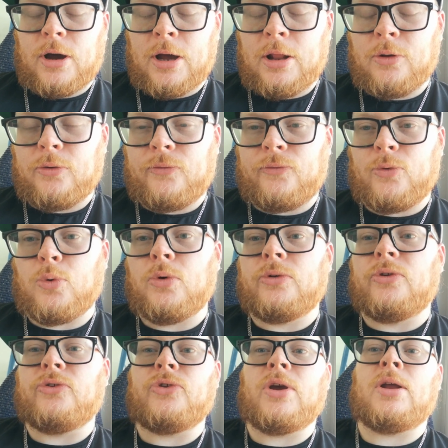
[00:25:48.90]
I look
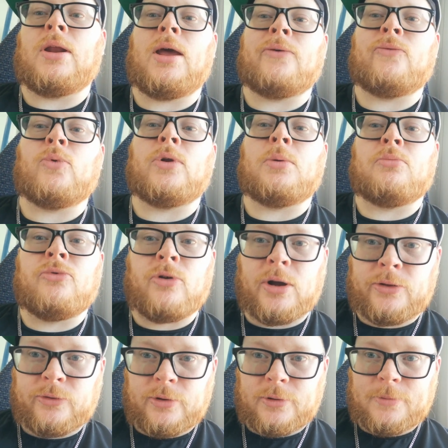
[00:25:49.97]
forward to seeing everyone in
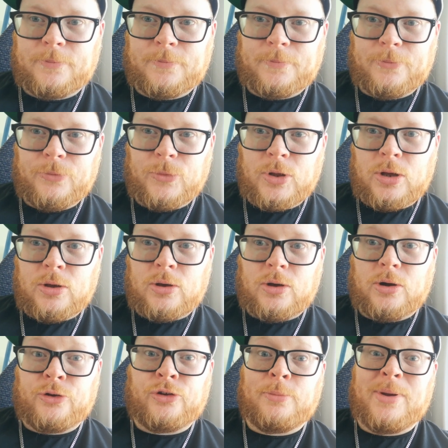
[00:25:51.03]
Brighton.
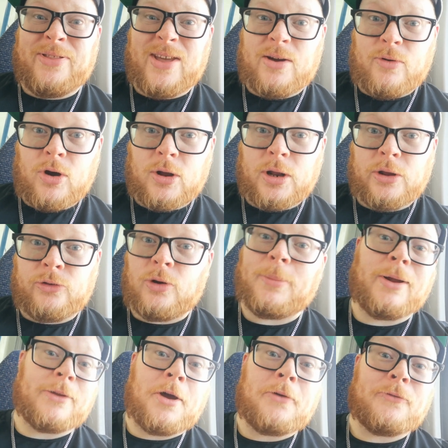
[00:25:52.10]
I should be there early so
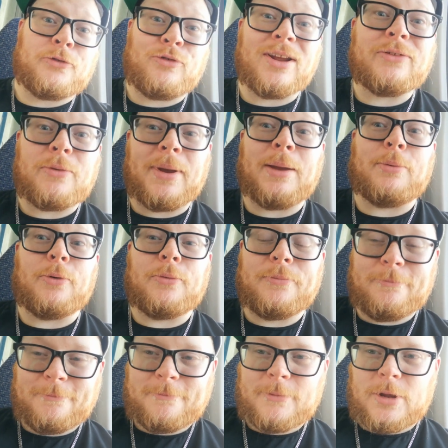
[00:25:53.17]
I'd go for drinks for people.
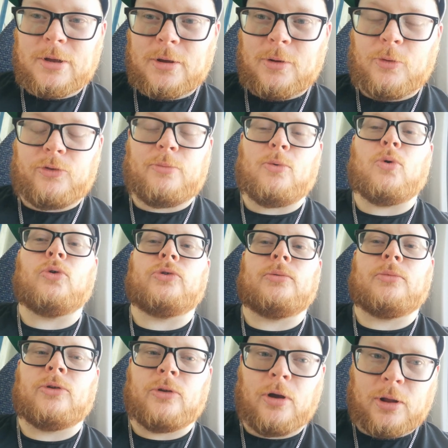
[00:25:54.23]
Which be
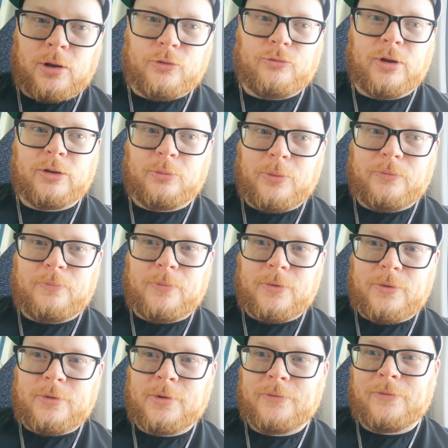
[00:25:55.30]
awesome because going out to drinks with,
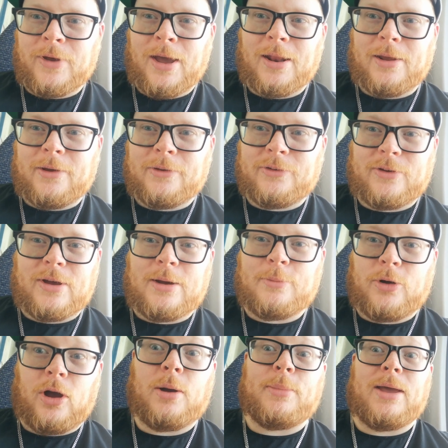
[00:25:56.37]
with Kenny and Sam
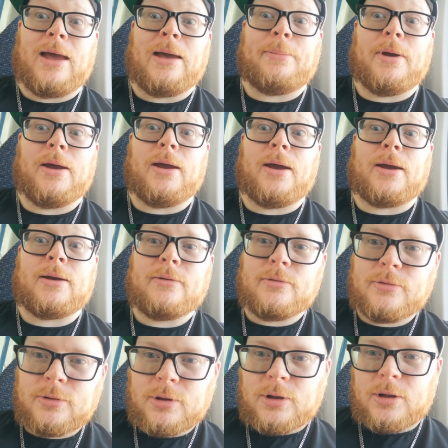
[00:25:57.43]
are going to be epic.
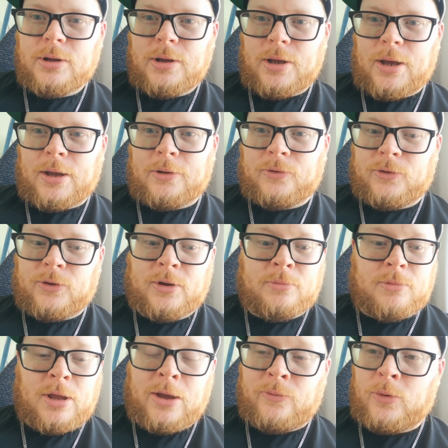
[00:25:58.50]
And
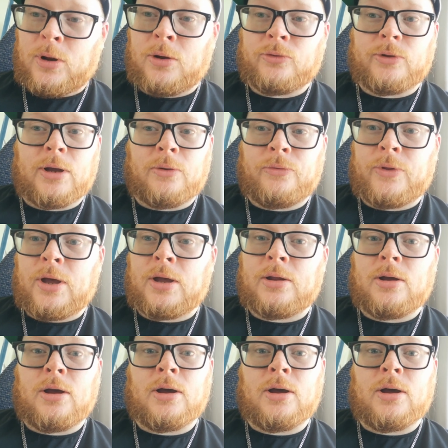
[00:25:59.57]
seeing everyone else down there.